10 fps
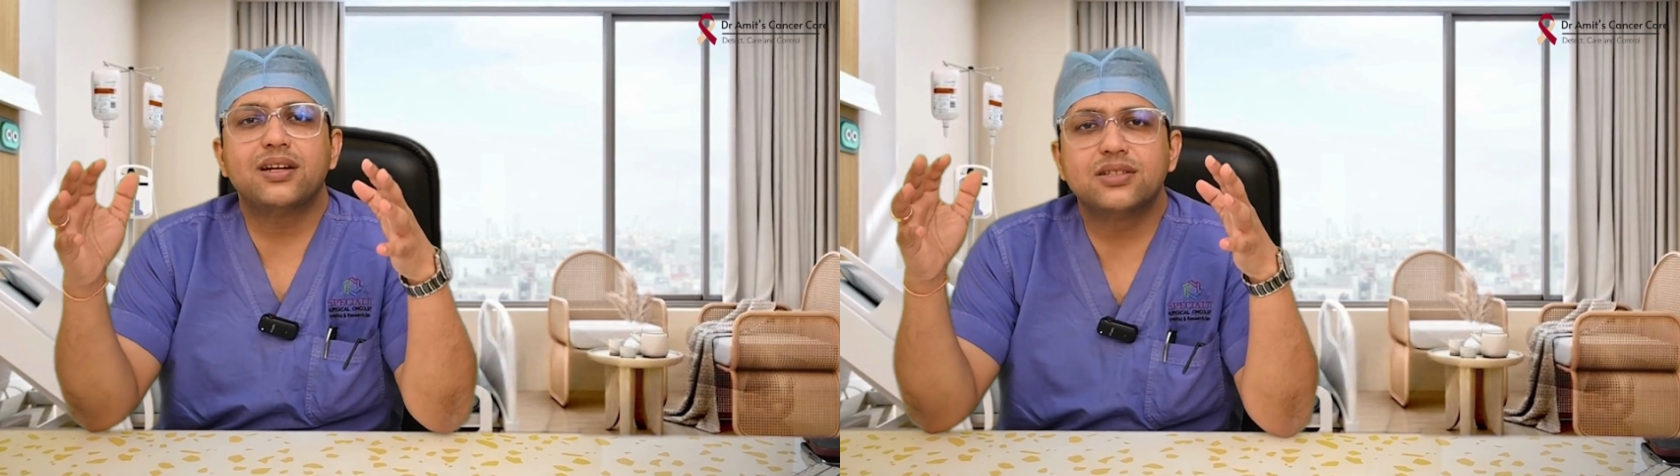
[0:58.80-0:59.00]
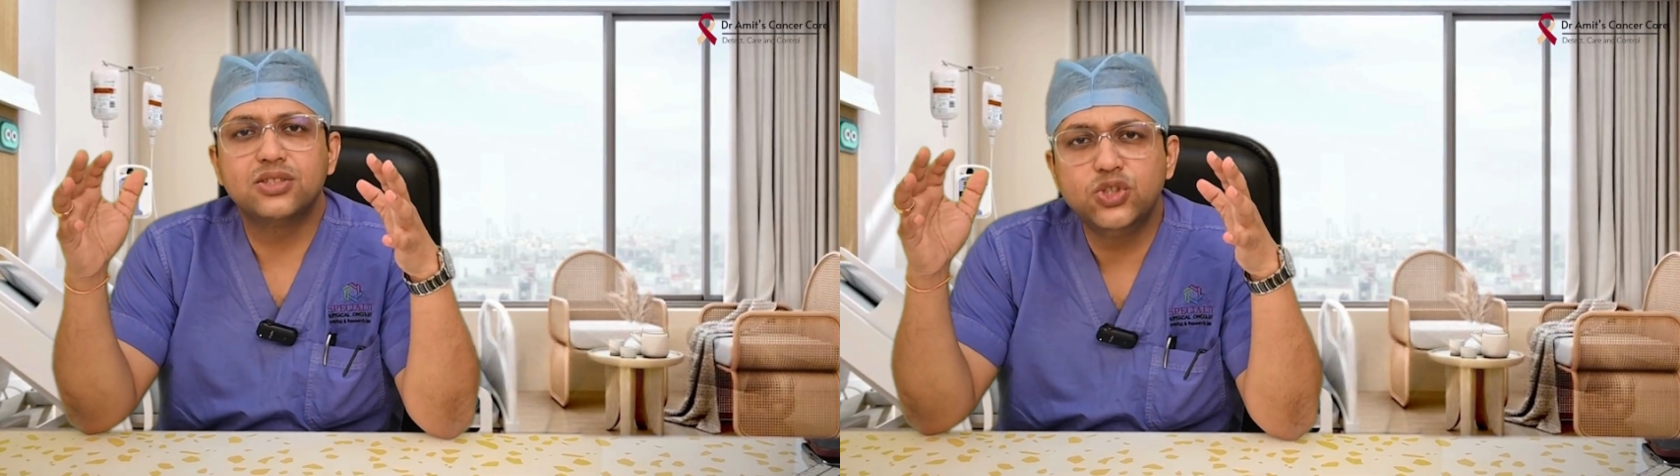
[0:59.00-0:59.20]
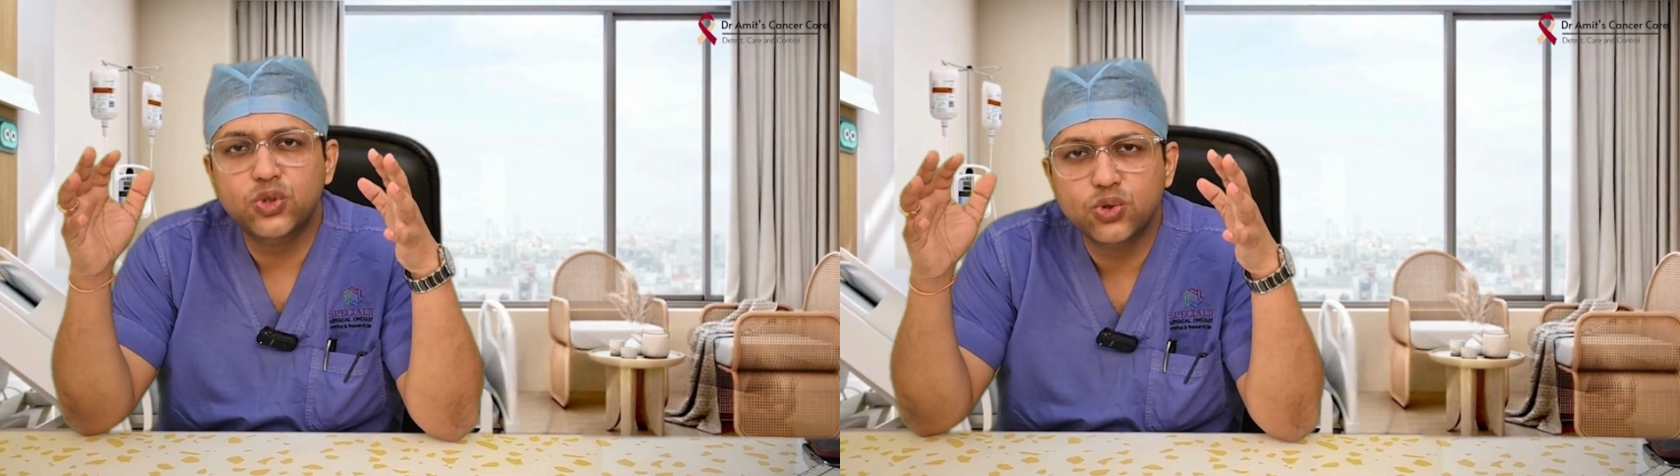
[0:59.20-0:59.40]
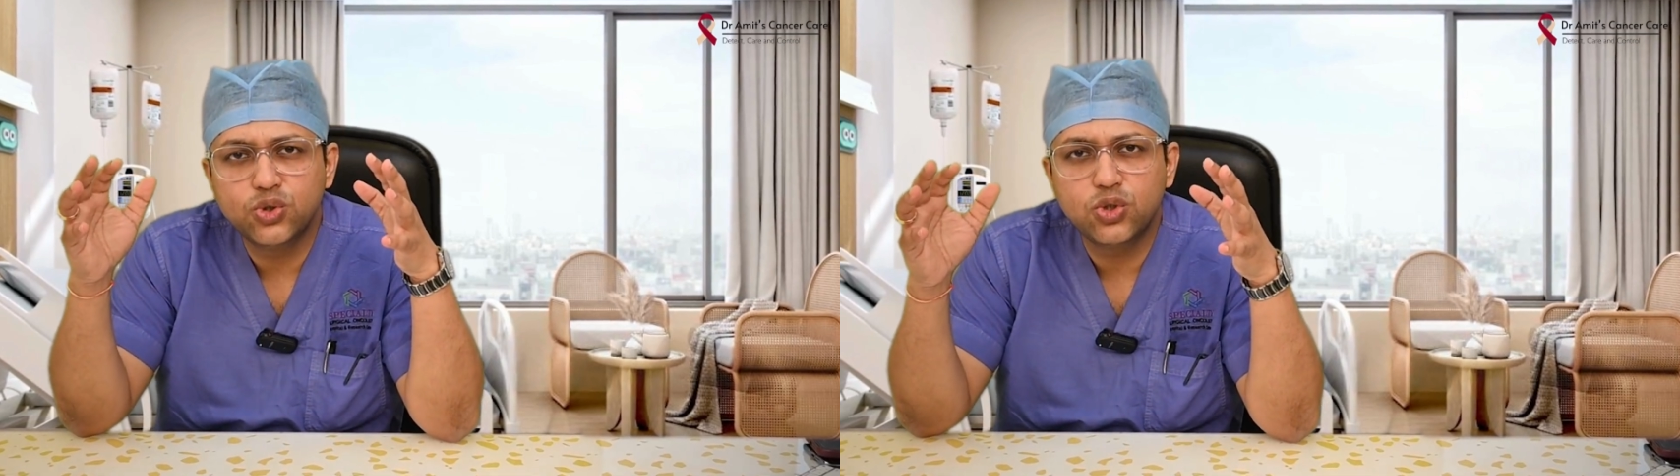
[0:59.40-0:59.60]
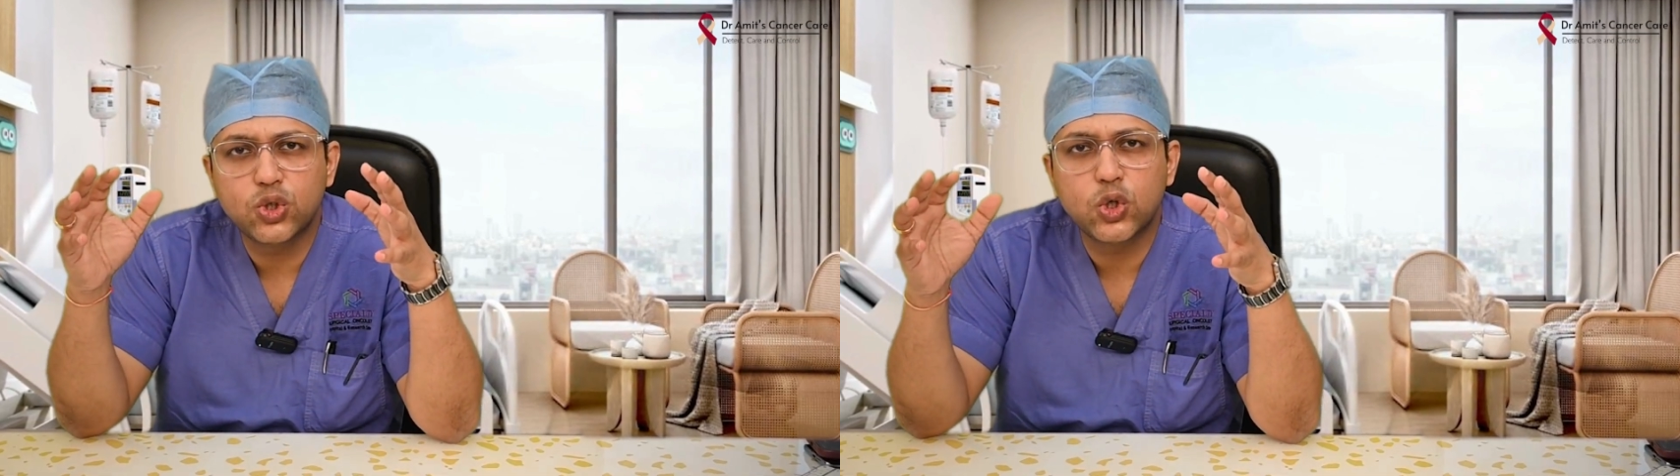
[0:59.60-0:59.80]
that you
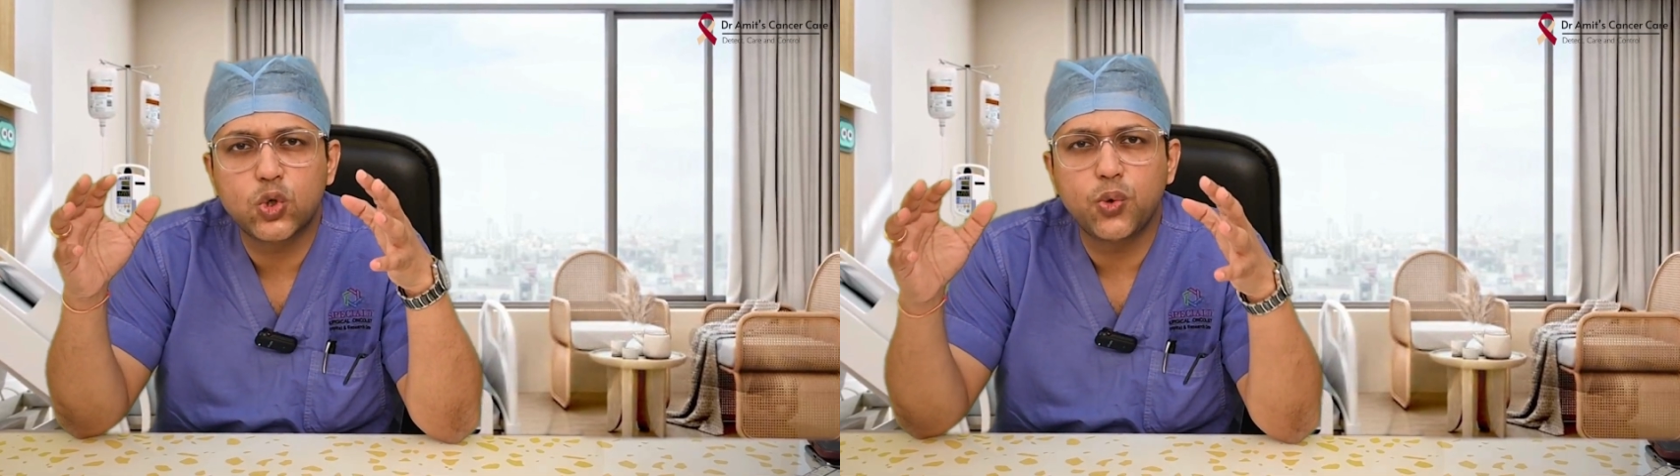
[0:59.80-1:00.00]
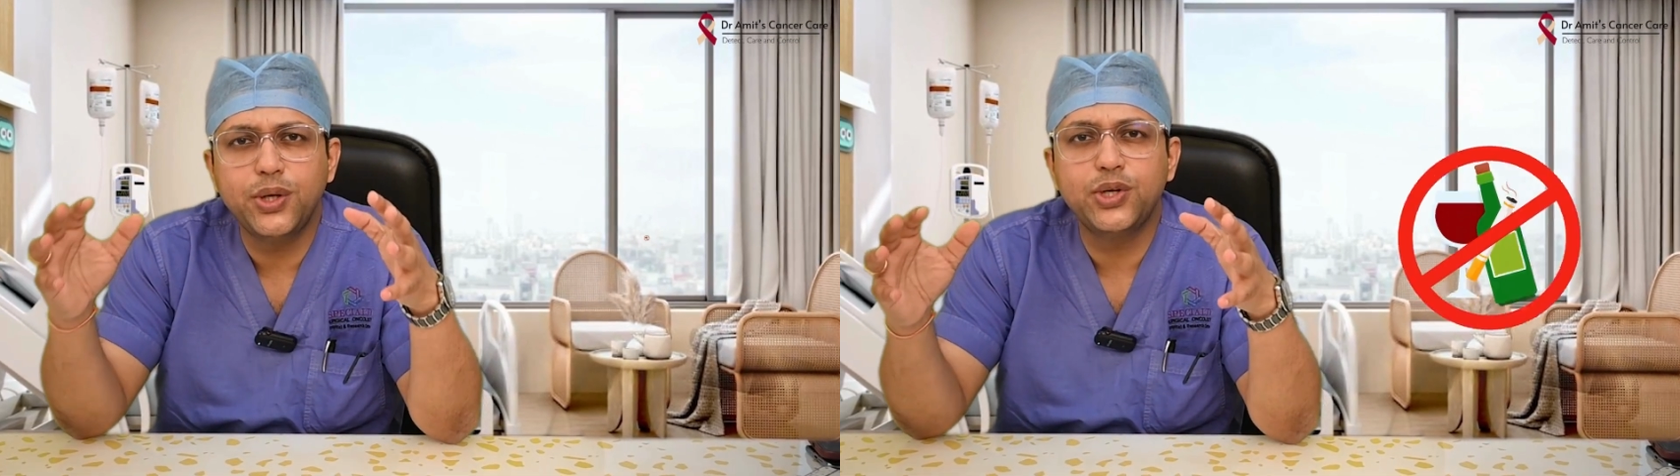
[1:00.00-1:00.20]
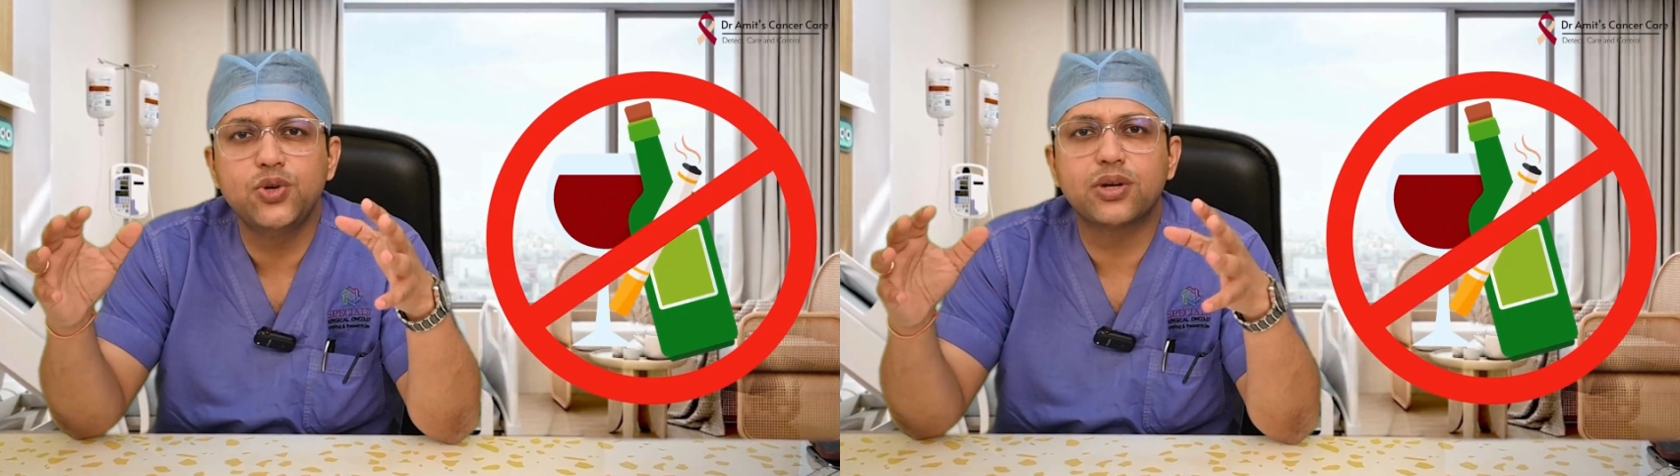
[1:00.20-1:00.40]
should quit